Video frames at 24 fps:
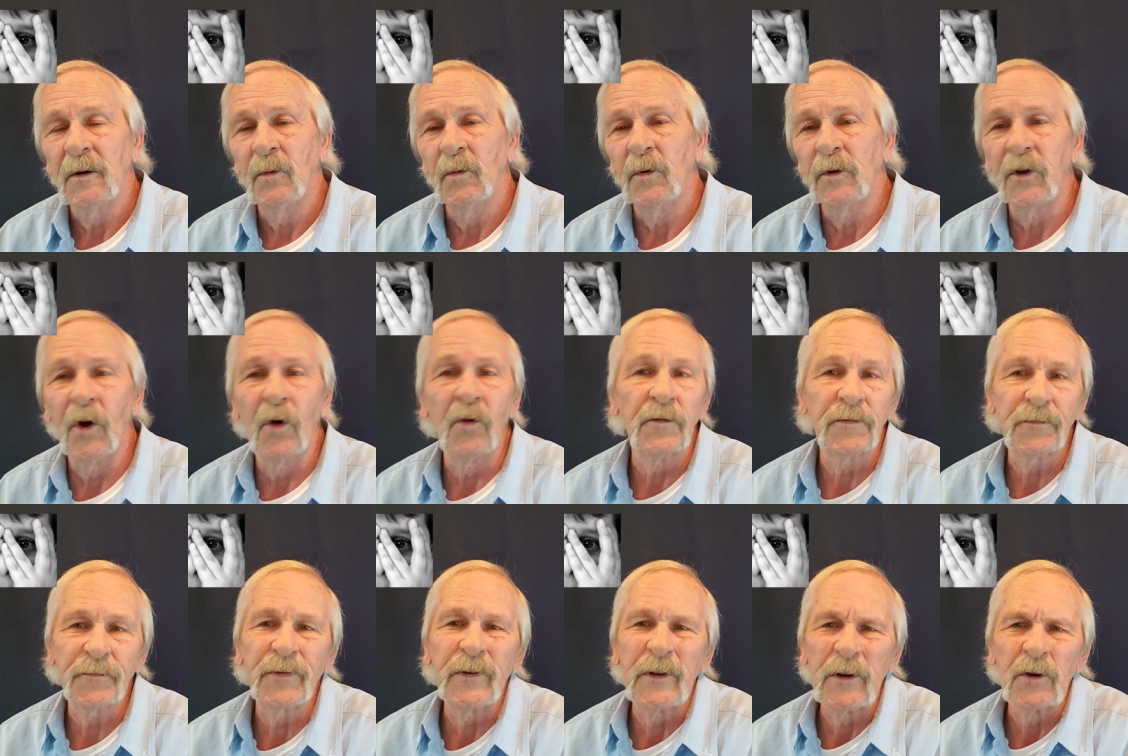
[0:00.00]
We don't
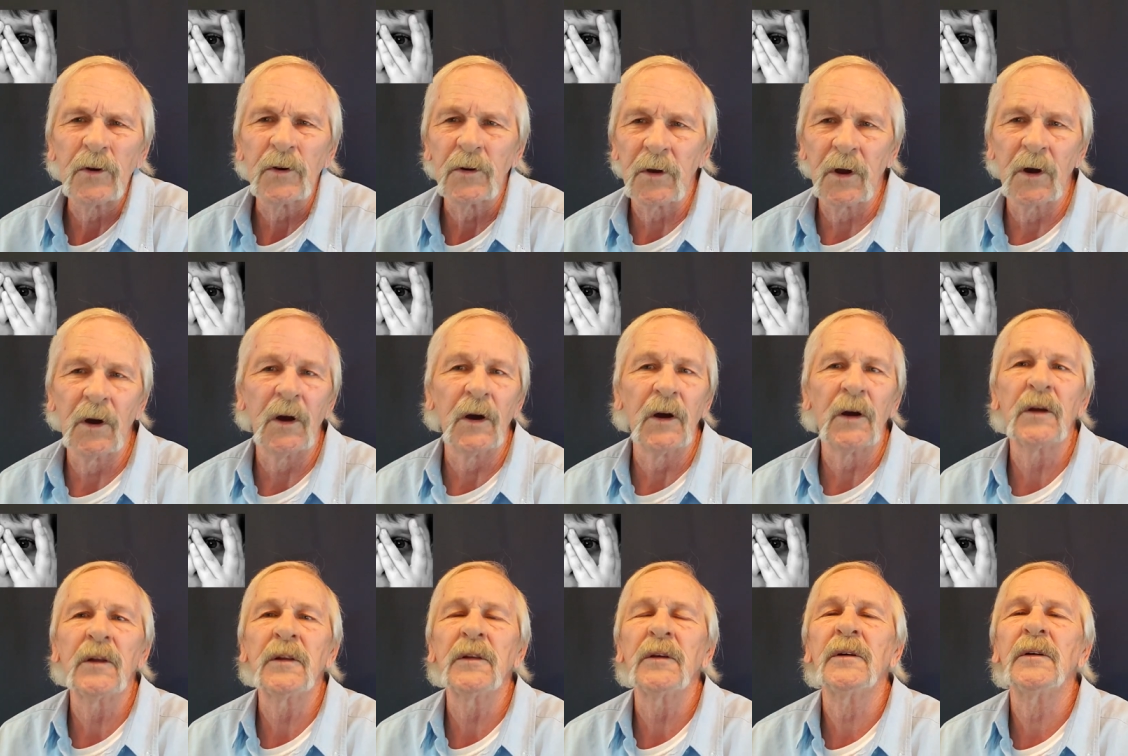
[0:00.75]
fear
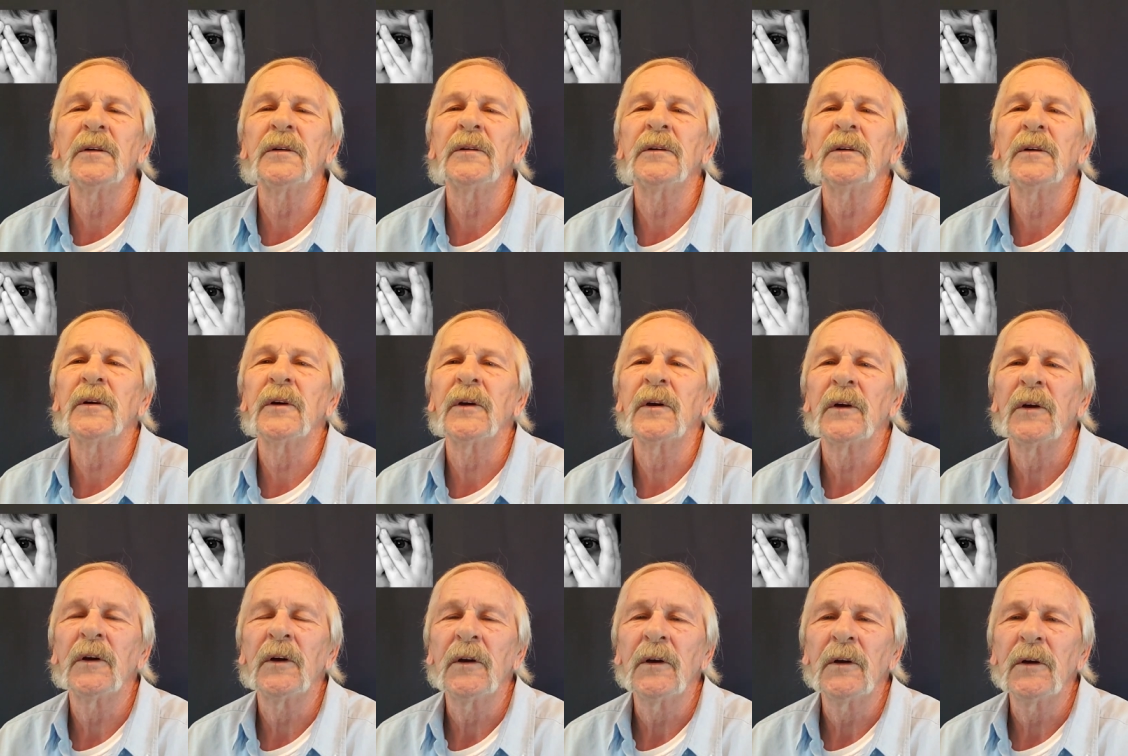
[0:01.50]
God.
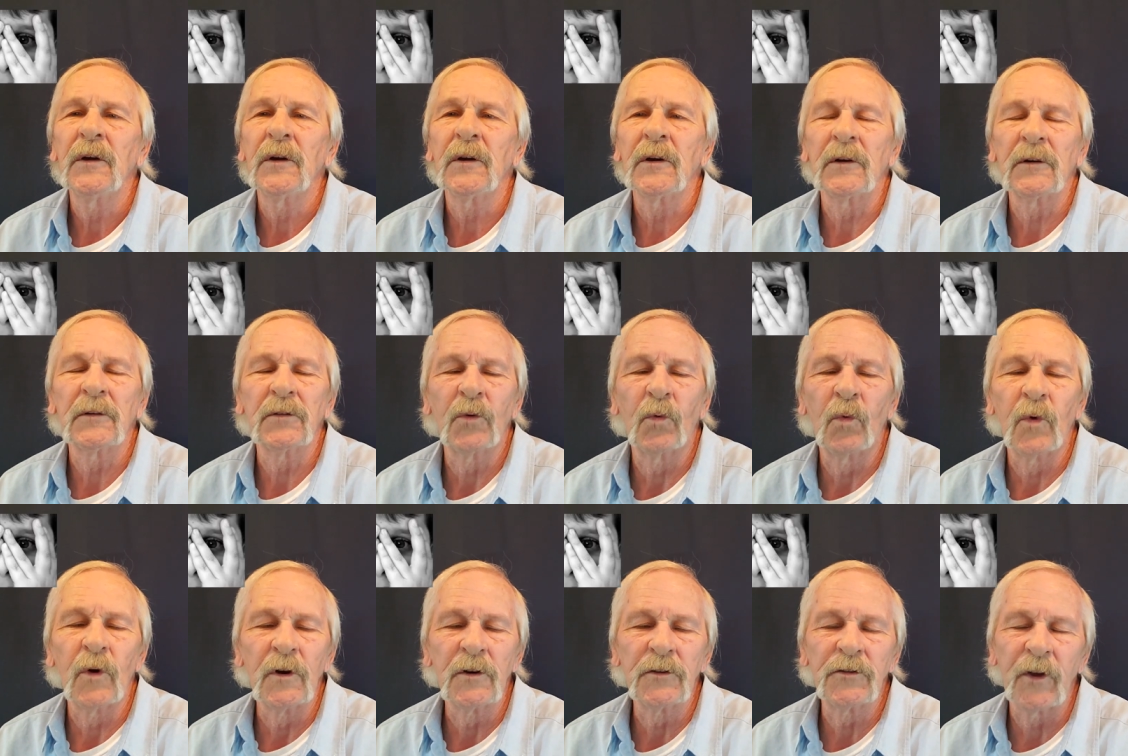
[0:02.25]
The
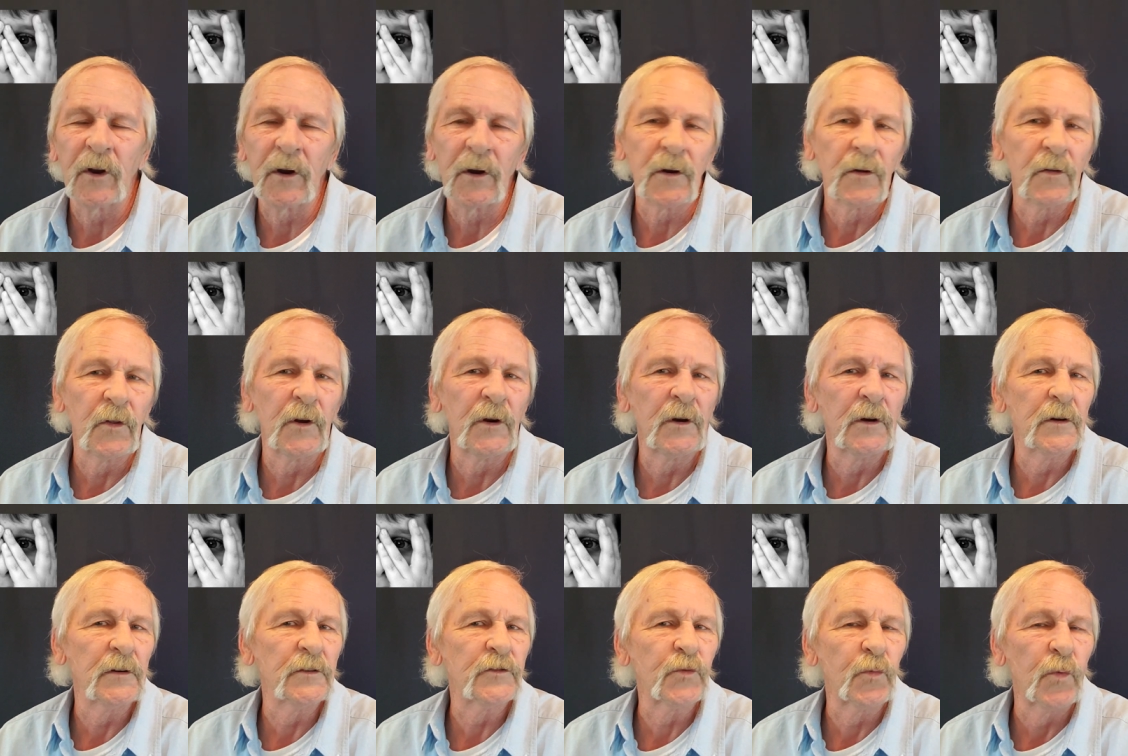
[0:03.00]
word terror
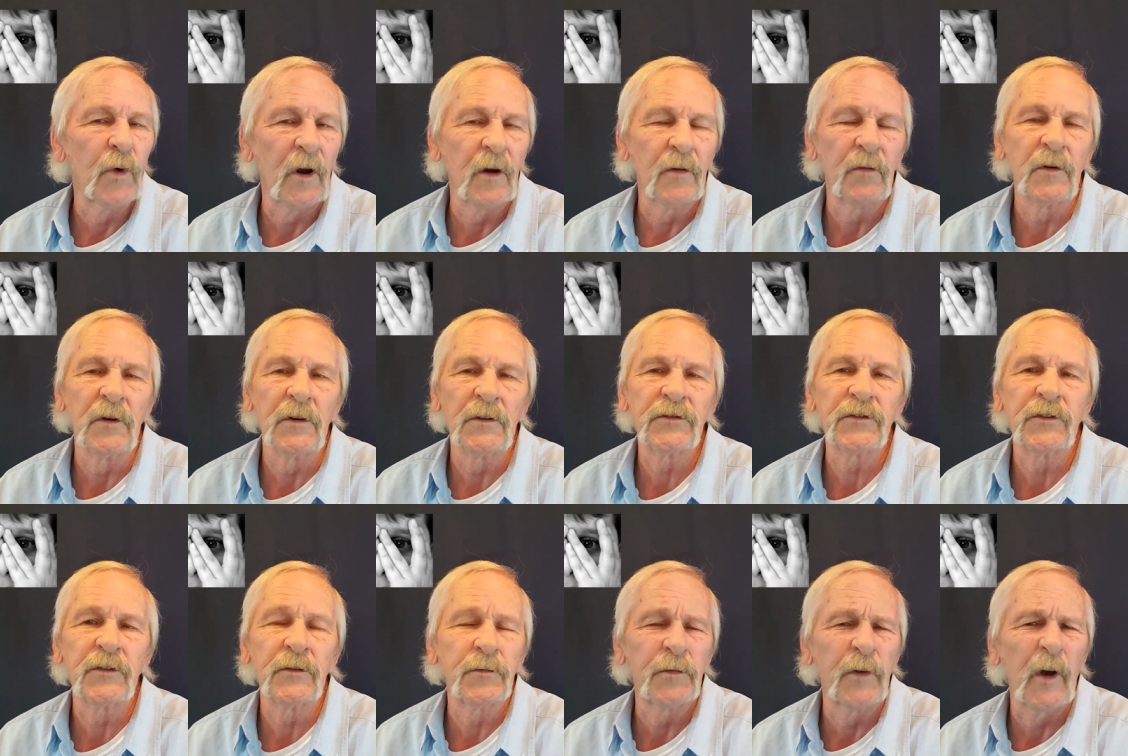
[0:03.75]
there is
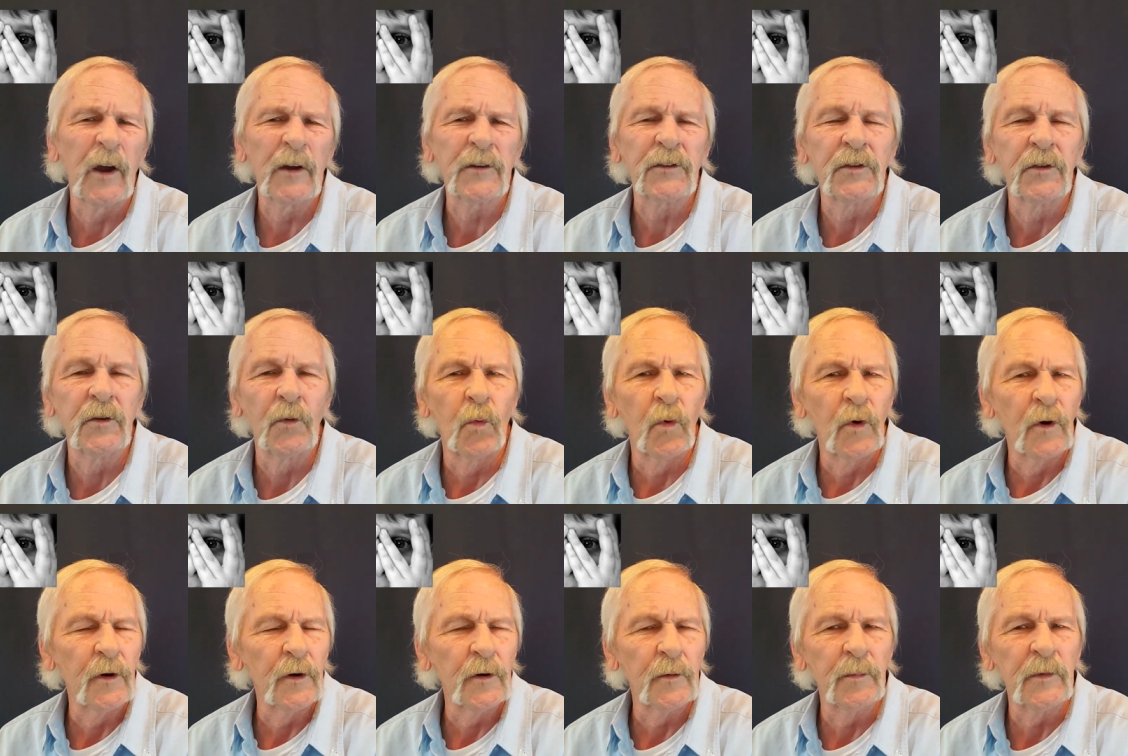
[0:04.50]
reverence. In fact, the
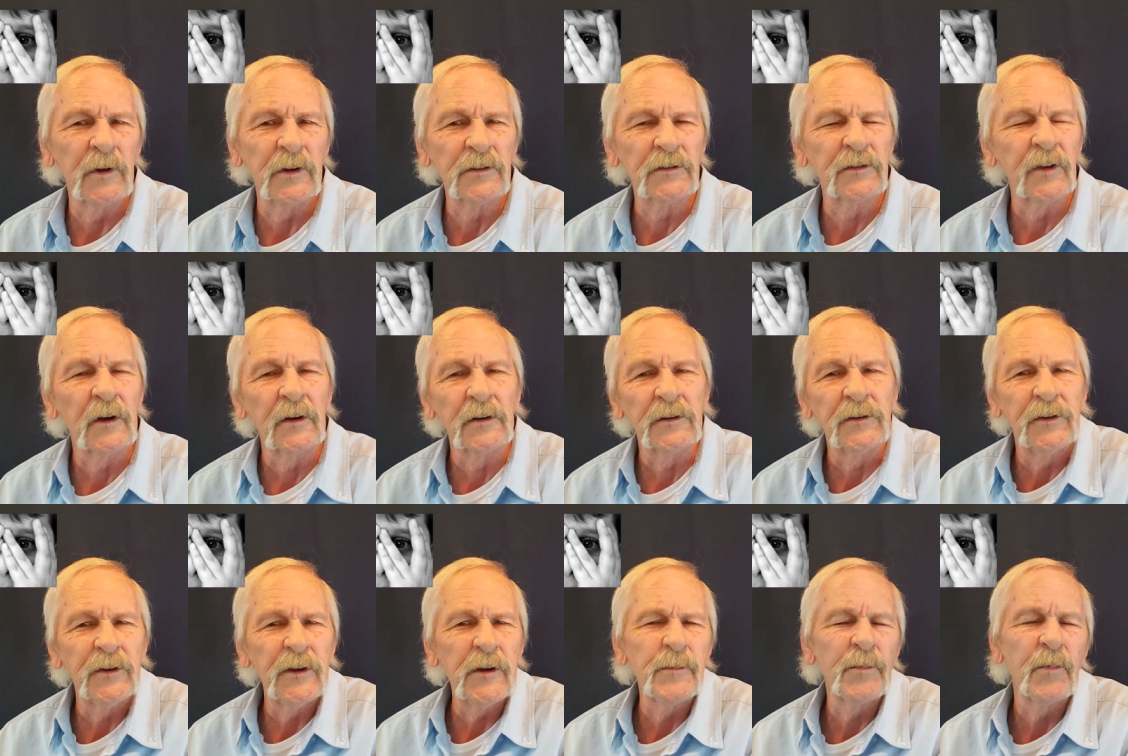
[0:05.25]
word means a
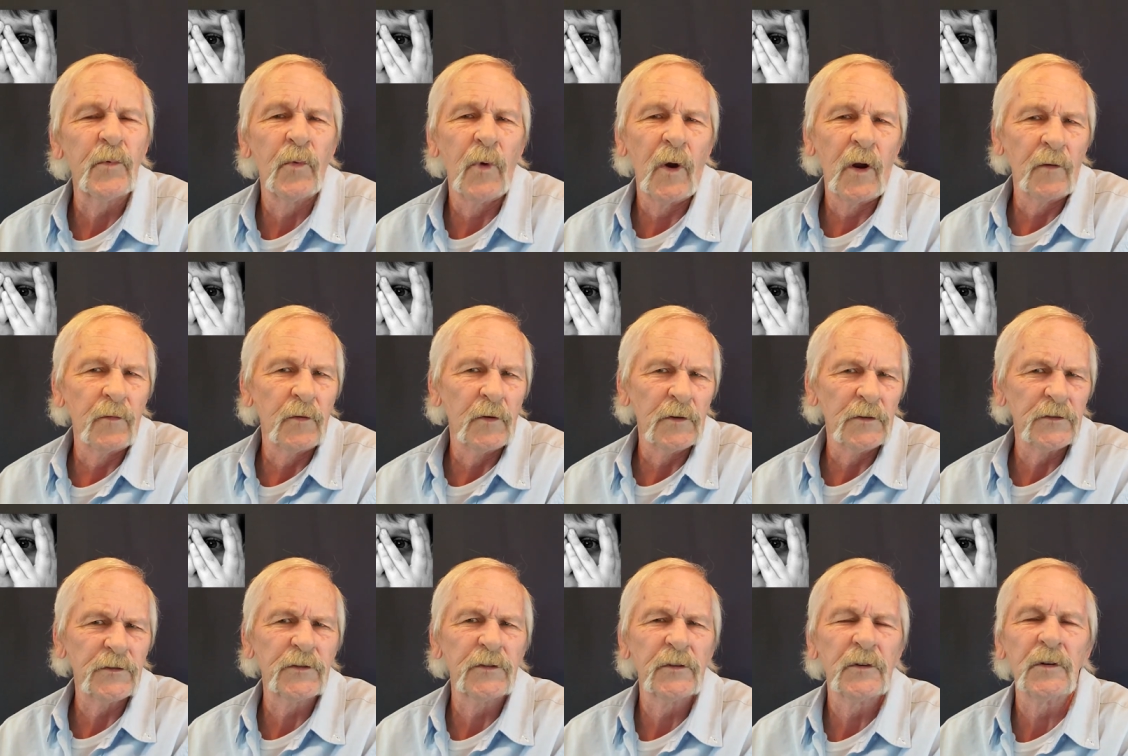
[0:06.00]
deep
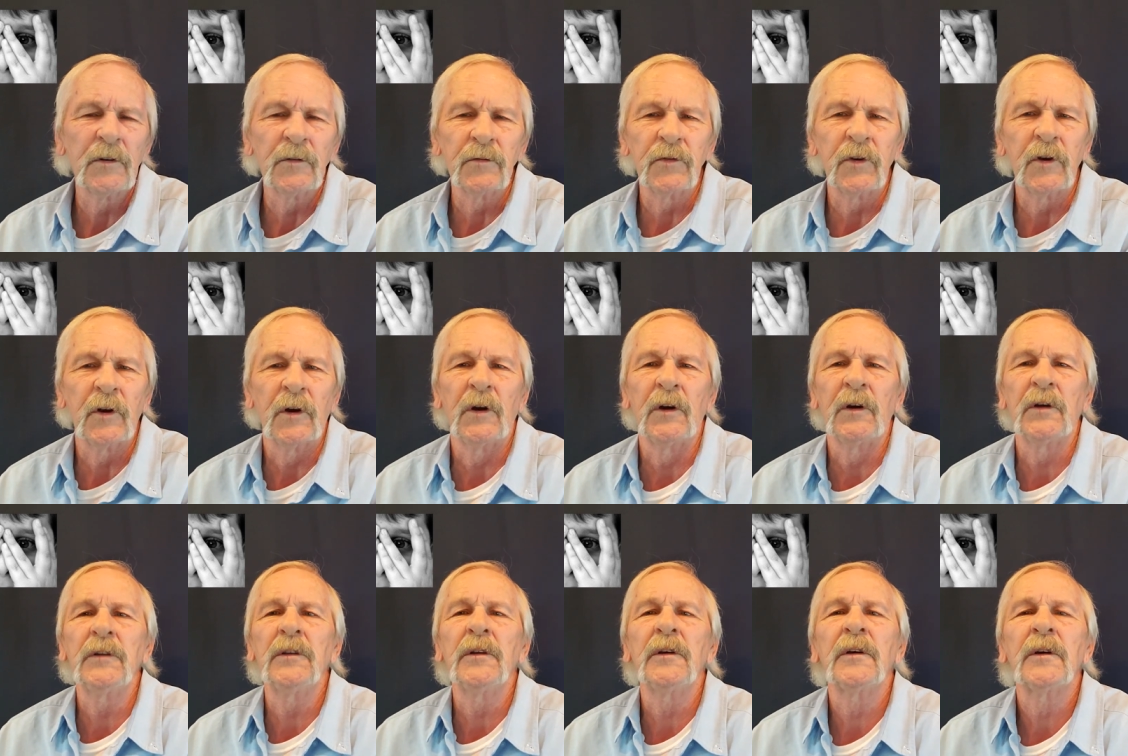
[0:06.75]
reverence of
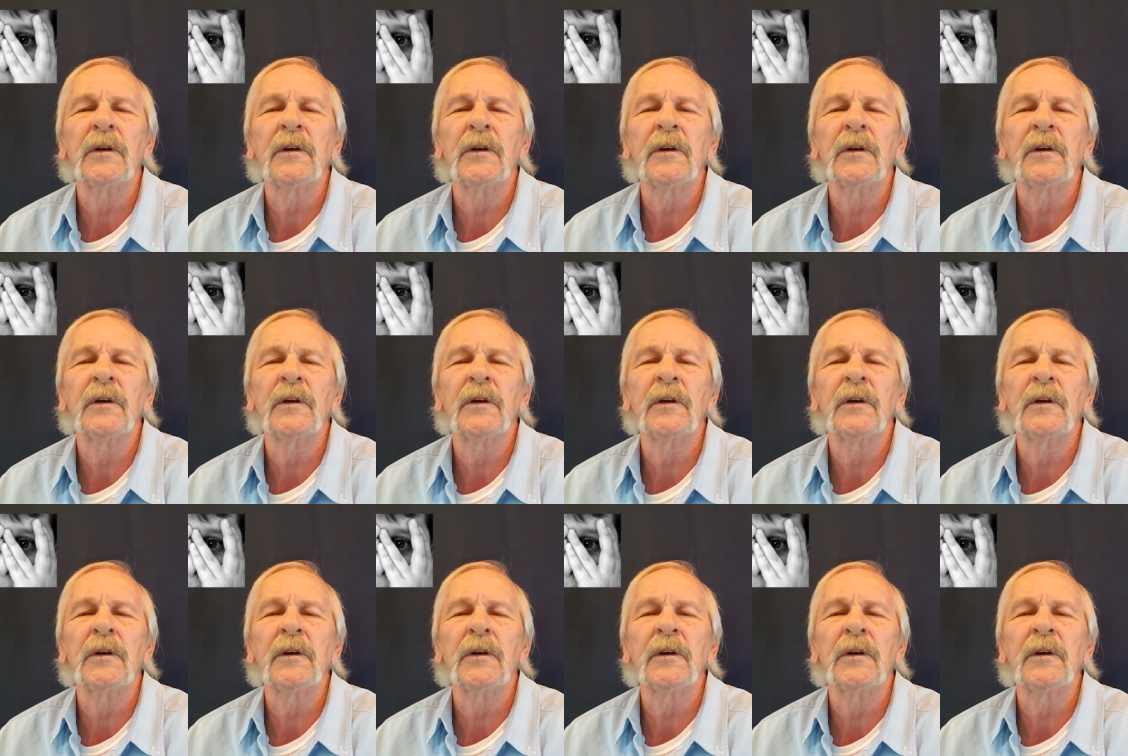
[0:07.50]
God.